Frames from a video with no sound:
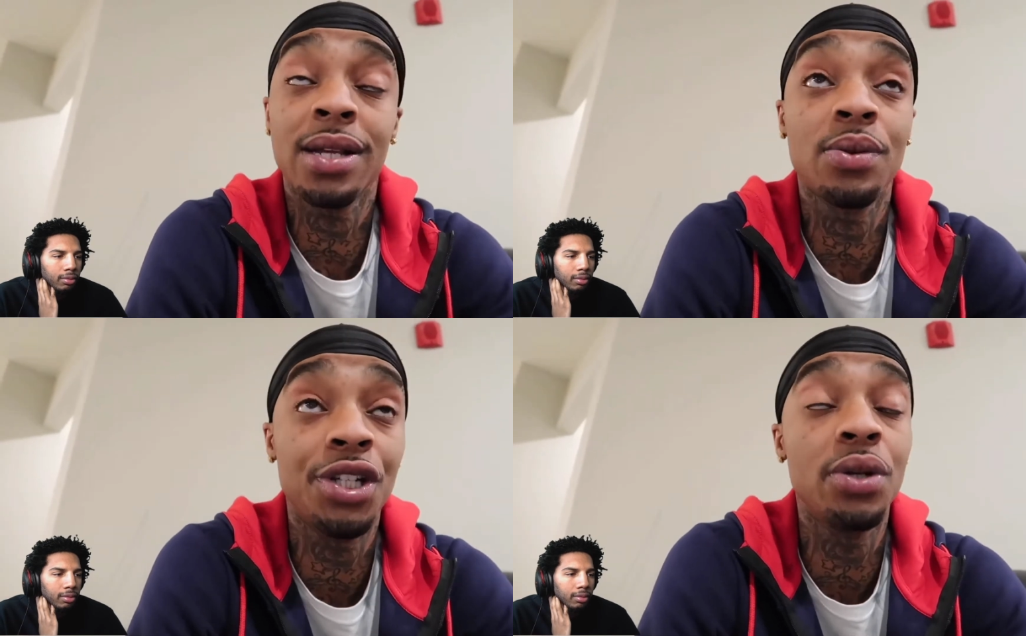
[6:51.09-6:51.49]

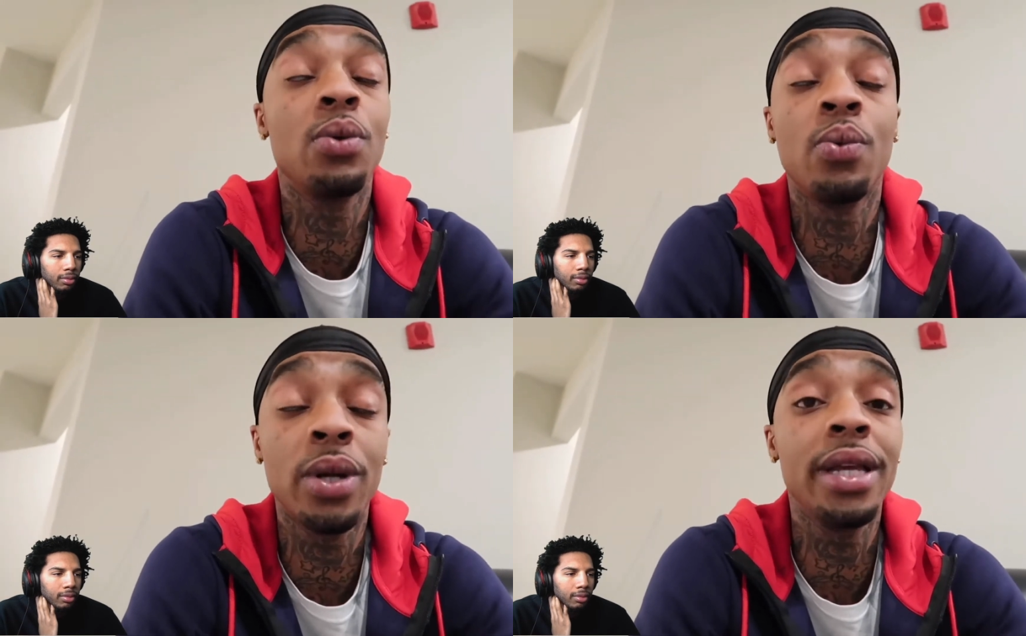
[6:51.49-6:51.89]
Speaker 1: honest with
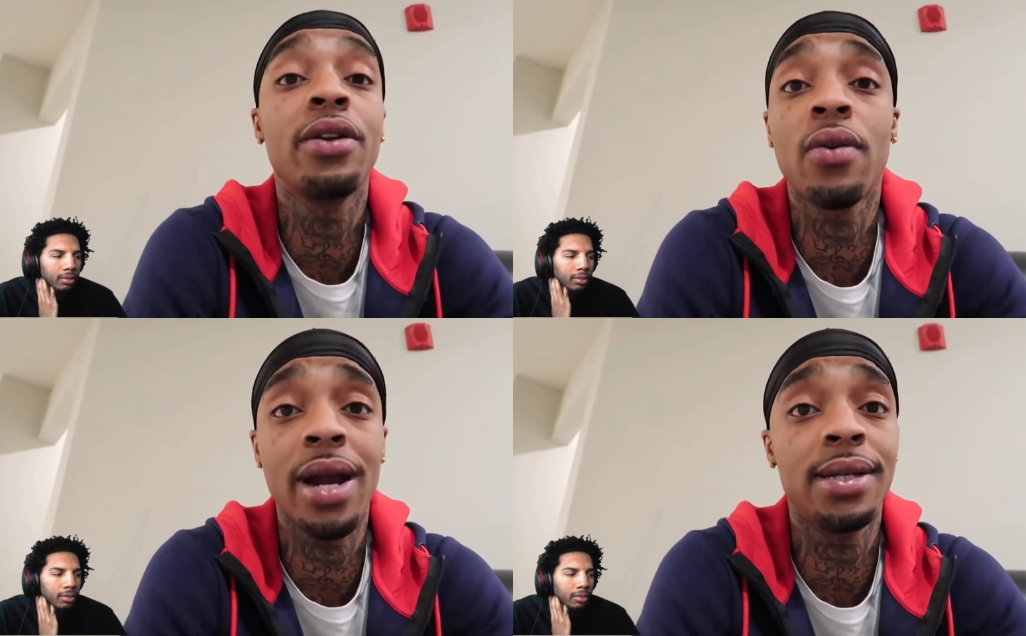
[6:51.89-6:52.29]
you,
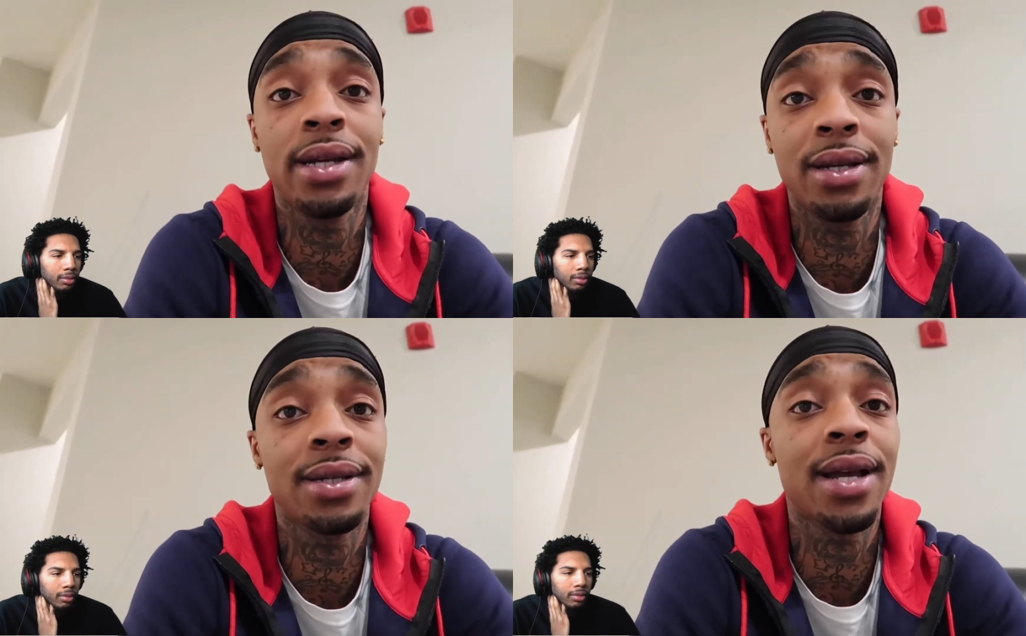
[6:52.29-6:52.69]
really
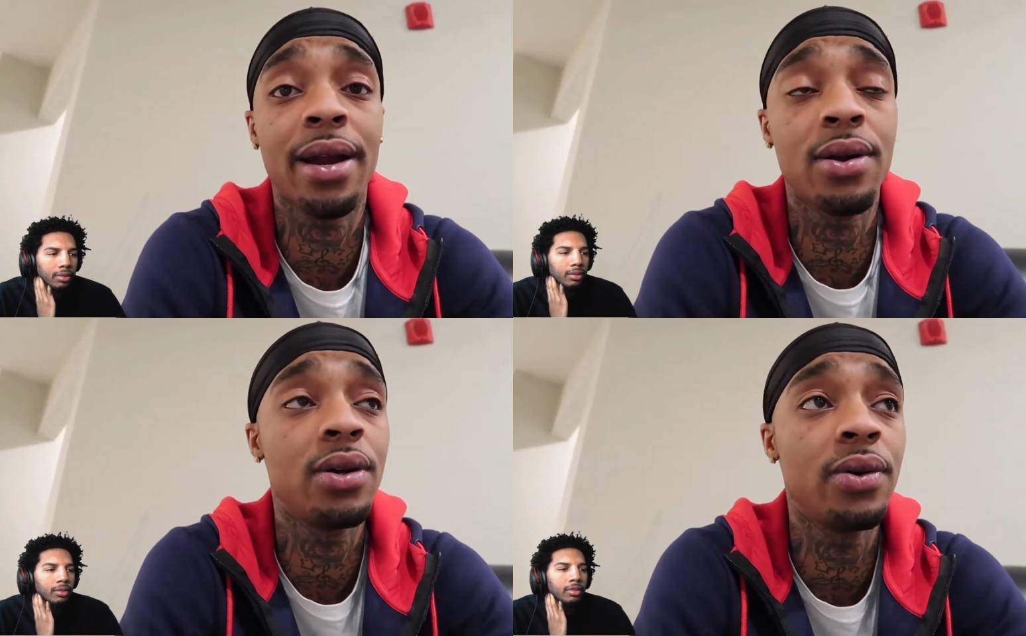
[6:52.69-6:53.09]
crazy and
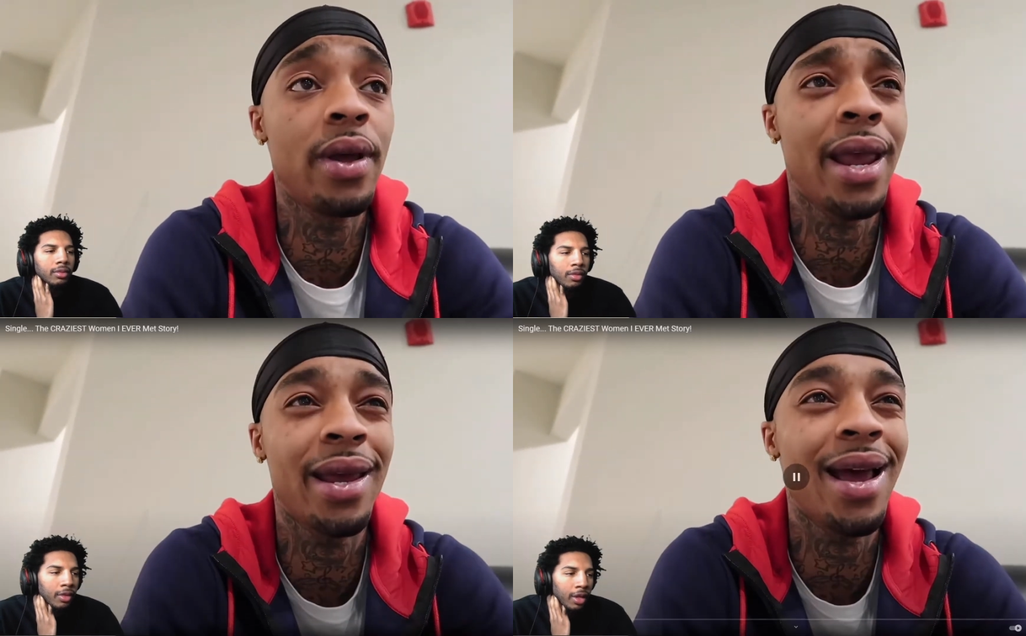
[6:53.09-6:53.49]
psycho.
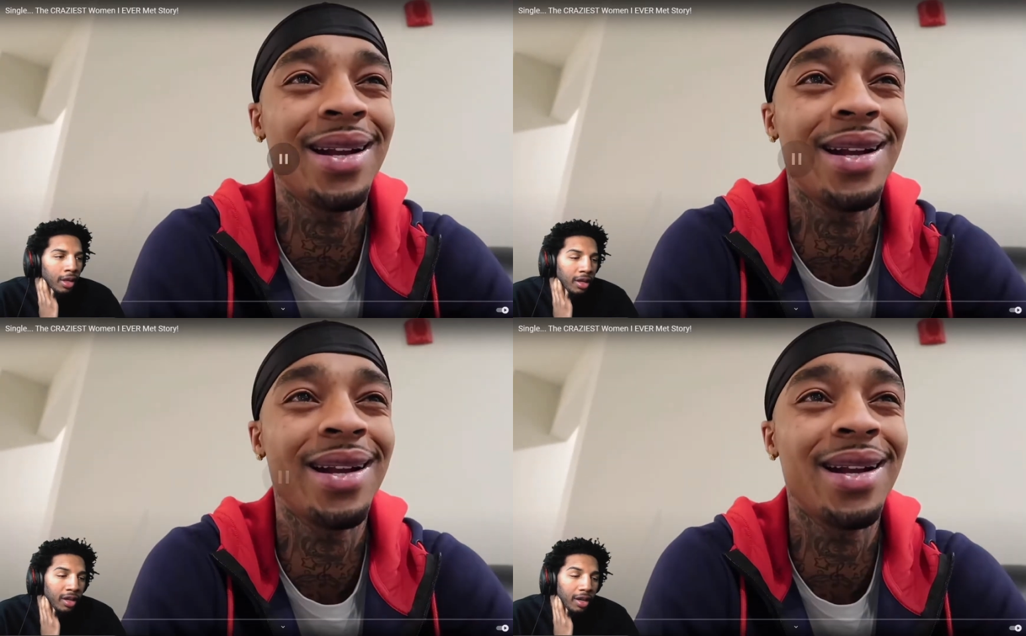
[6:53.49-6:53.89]
And
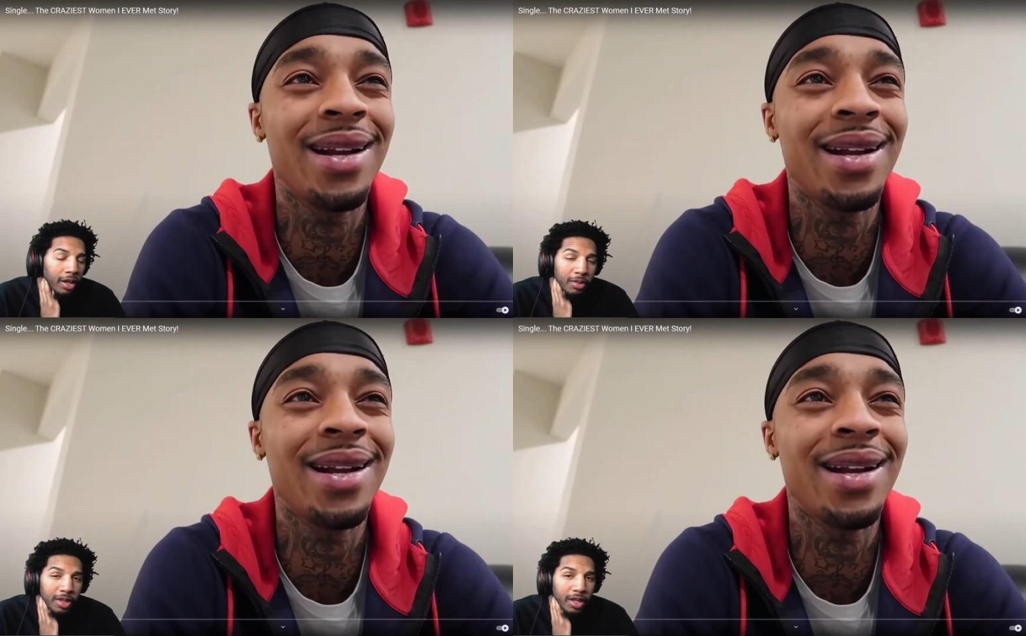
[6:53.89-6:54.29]

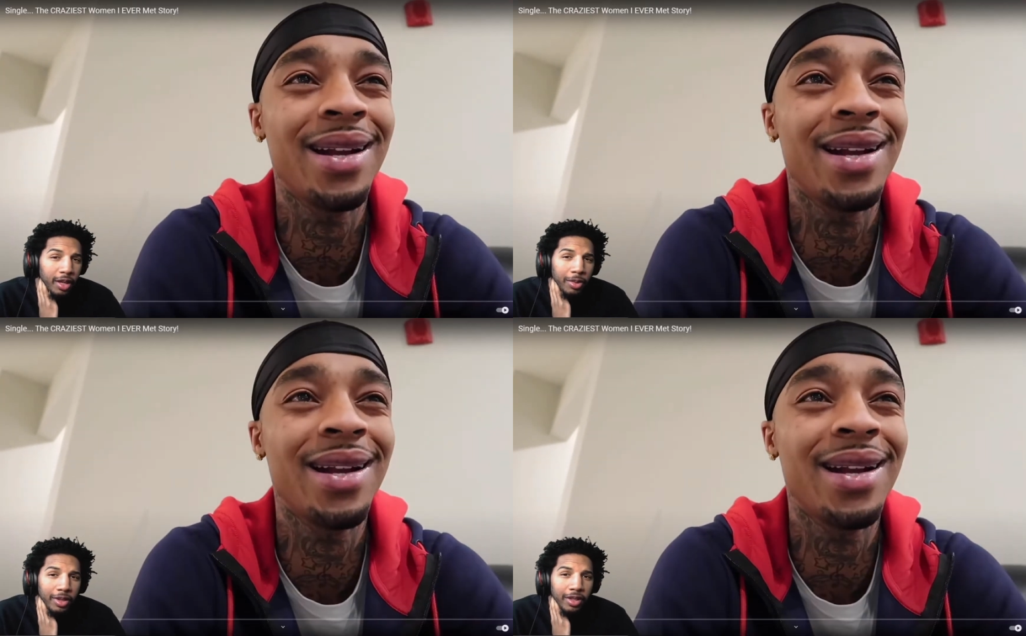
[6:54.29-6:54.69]
Speaker 2: I- am
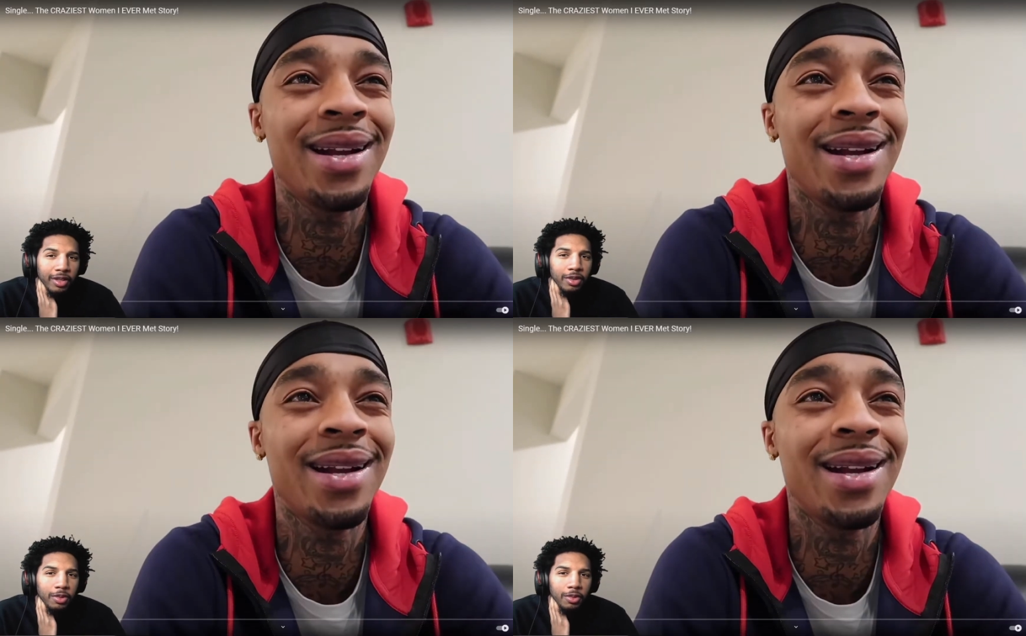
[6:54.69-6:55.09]
saying, bro,
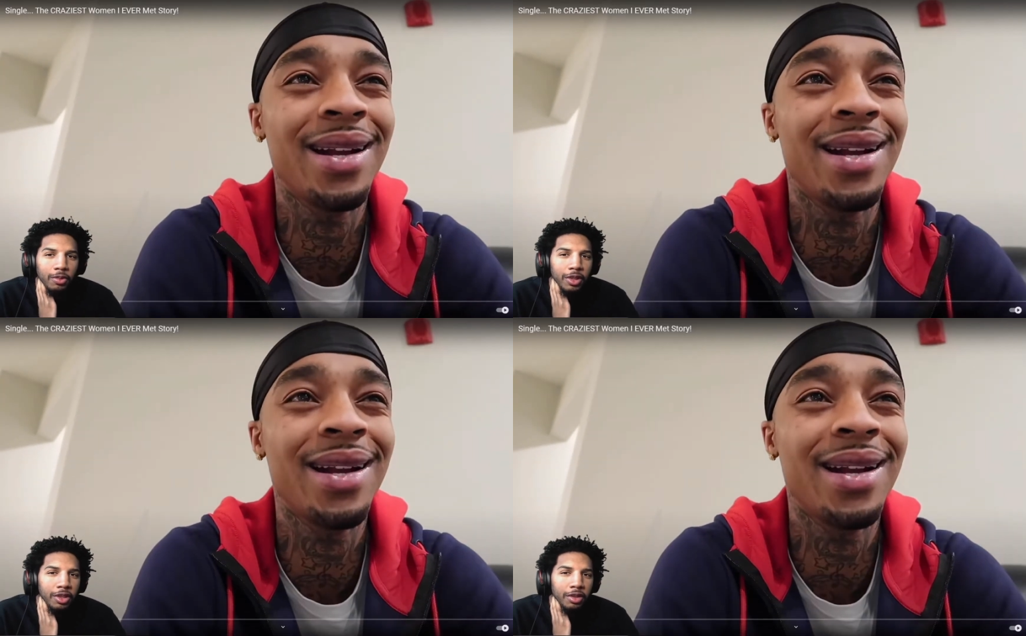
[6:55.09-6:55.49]
this is
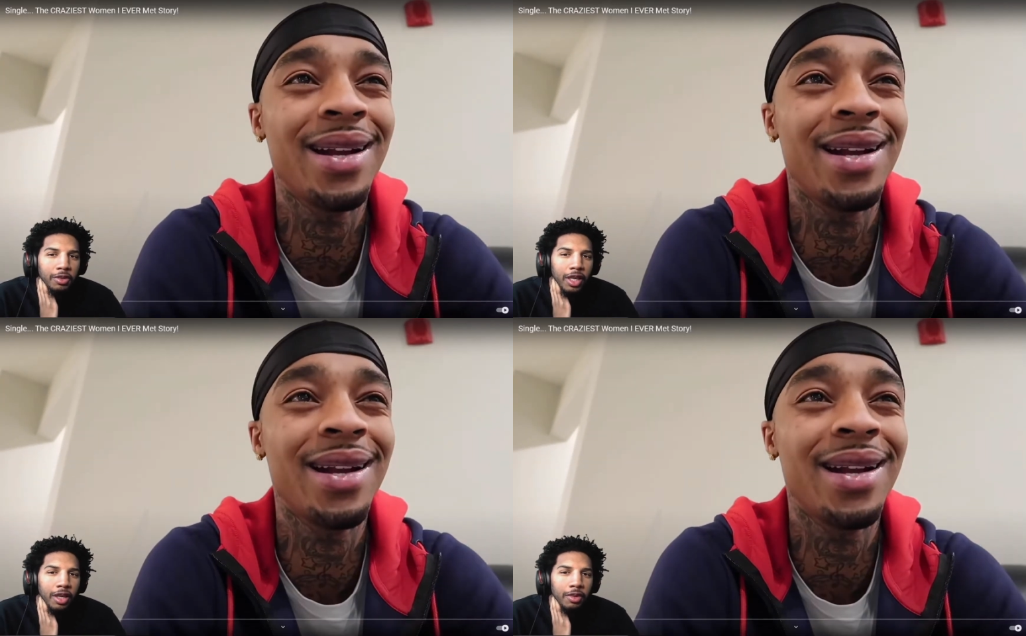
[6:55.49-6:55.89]
what
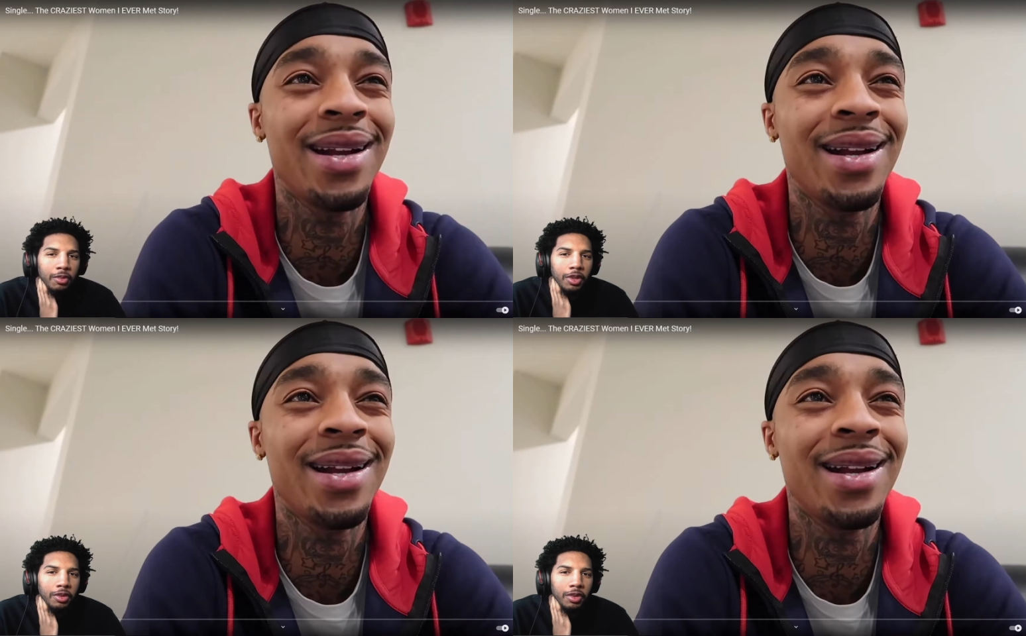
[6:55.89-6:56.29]
you get
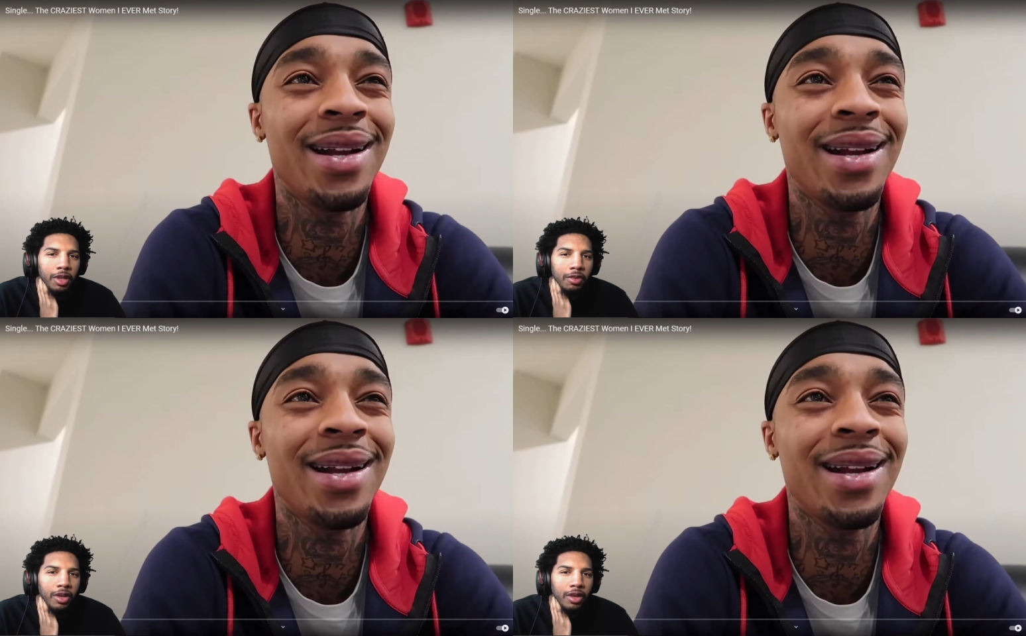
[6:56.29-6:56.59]
when you deal